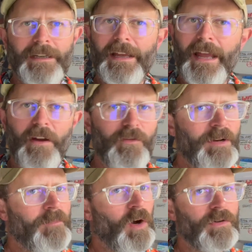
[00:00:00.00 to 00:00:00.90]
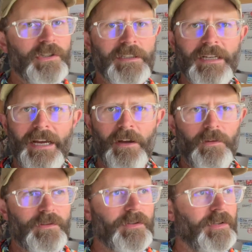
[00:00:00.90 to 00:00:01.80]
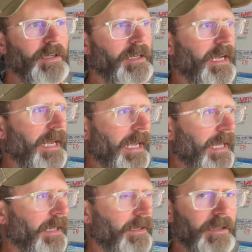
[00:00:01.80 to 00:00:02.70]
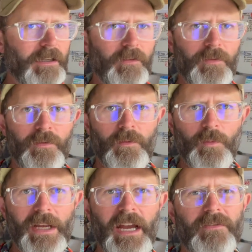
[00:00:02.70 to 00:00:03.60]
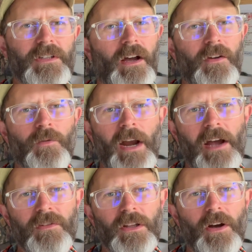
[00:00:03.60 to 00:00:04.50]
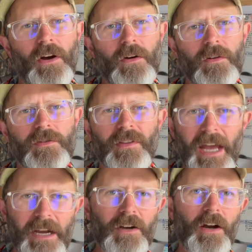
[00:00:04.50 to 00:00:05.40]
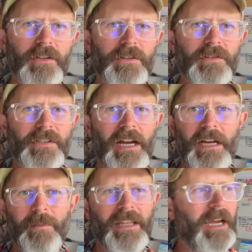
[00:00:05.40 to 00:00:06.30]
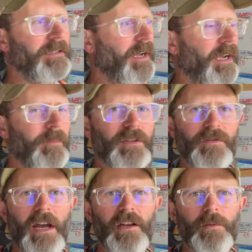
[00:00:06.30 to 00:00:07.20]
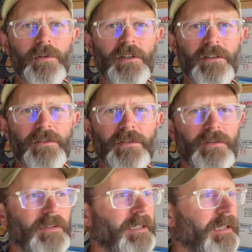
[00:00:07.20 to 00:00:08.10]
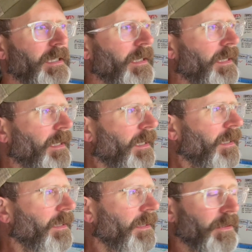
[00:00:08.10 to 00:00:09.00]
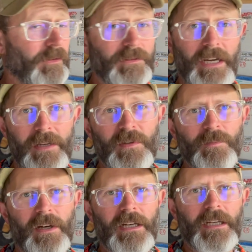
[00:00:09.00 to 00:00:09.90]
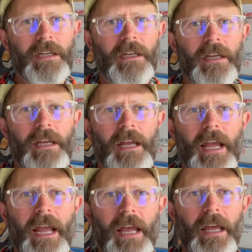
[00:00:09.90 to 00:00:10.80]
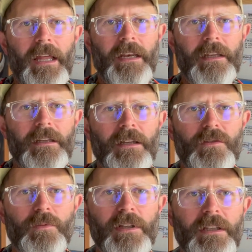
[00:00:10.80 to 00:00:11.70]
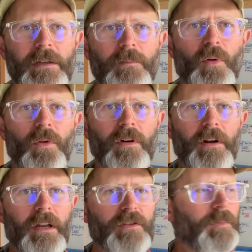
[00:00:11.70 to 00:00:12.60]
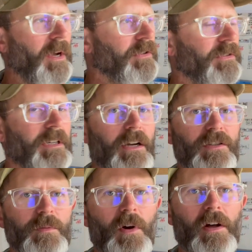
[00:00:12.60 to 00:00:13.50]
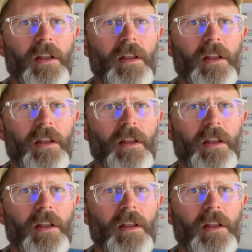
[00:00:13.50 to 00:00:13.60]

every motion counts. And if we have to unravel a hose, that costs us time, and that time is valuable because time is money. And it's really important, especially on a small